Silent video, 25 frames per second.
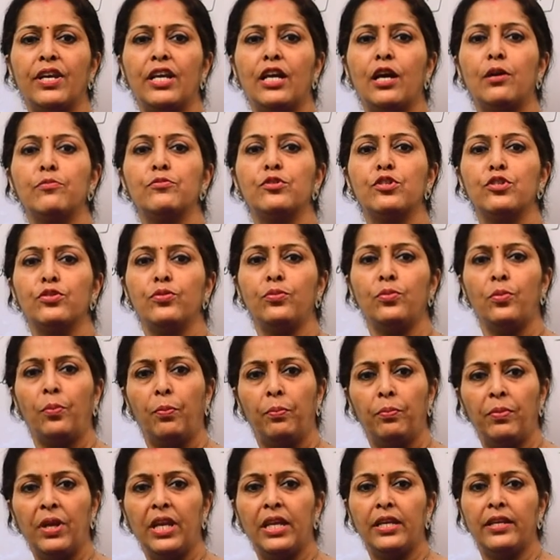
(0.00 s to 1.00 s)
we come to
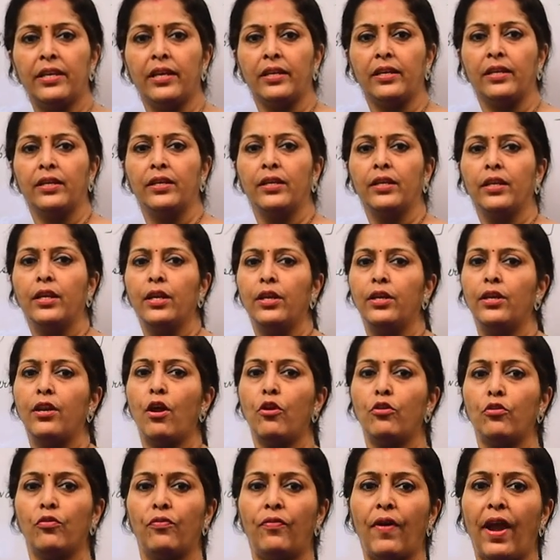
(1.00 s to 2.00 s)
median.
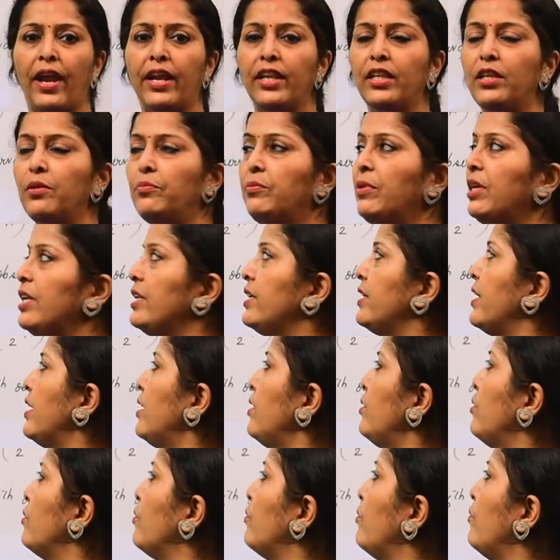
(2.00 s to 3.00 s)
Now to find the
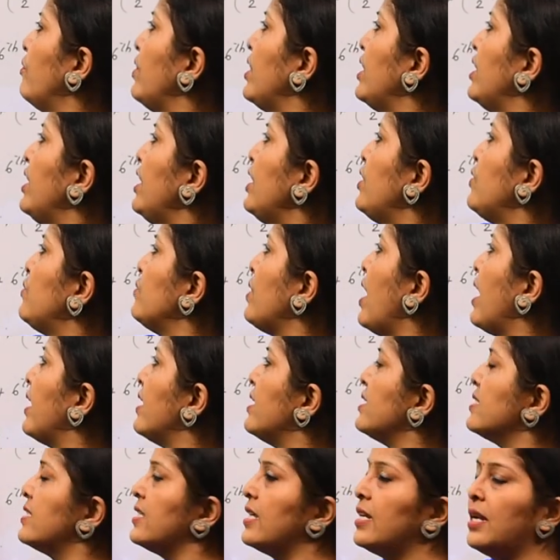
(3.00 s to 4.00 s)
median, we need to
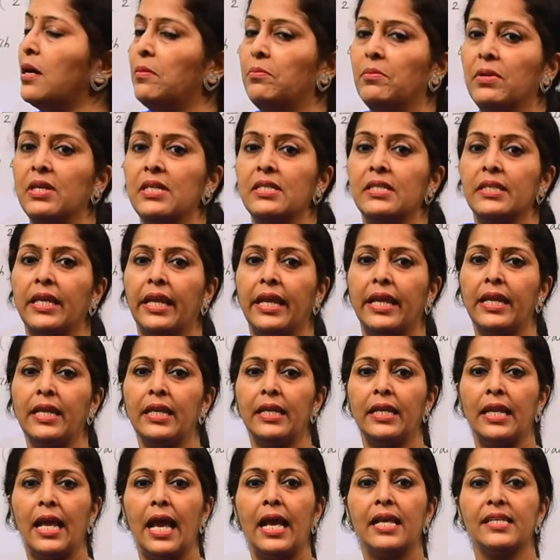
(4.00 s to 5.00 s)
arrange the numbers
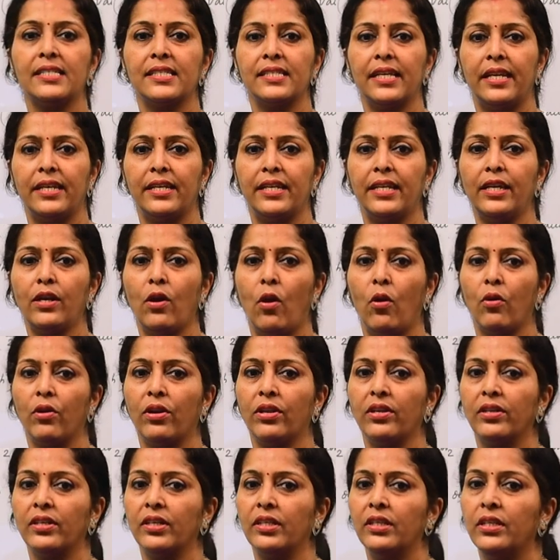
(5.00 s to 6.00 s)
in ascending
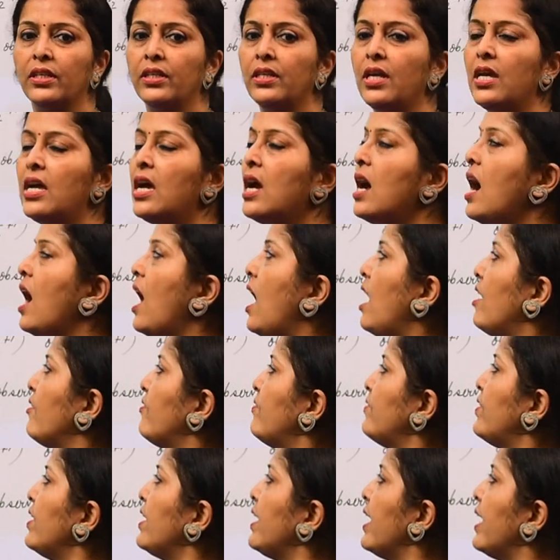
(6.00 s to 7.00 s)
order.
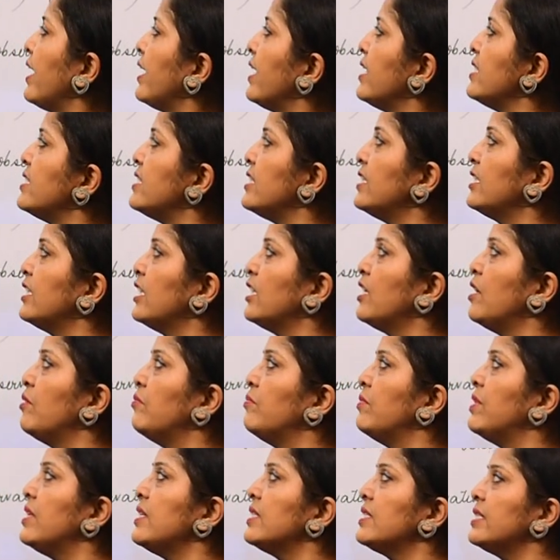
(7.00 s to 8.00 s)
After arranging the
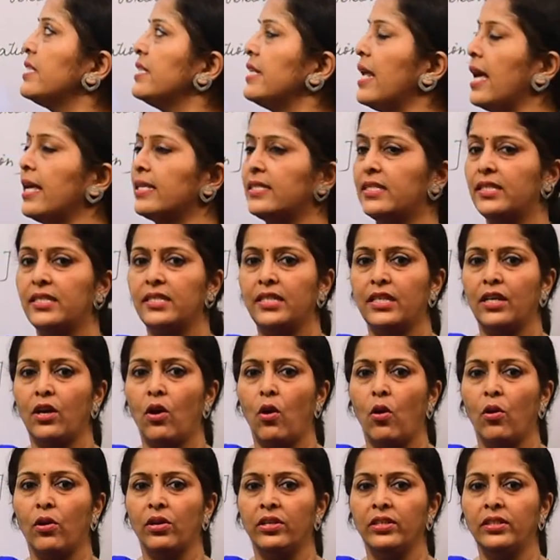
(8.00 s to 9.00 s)
numbers in ascending
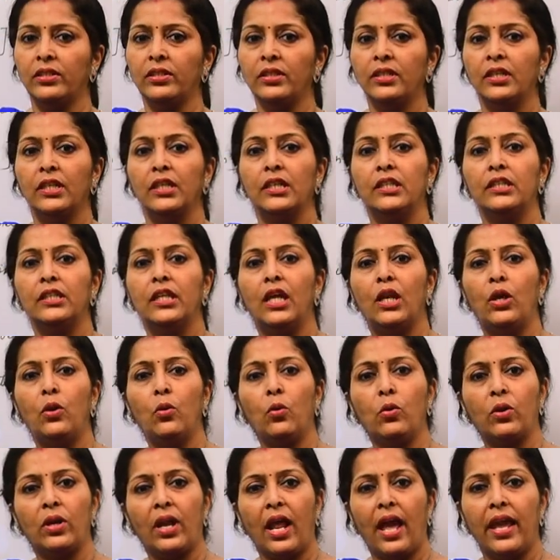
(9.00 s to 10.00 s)
order, they
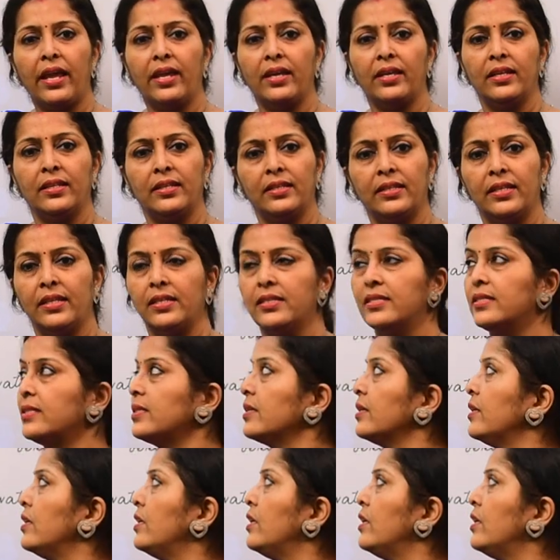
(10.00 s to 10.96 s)
look like this: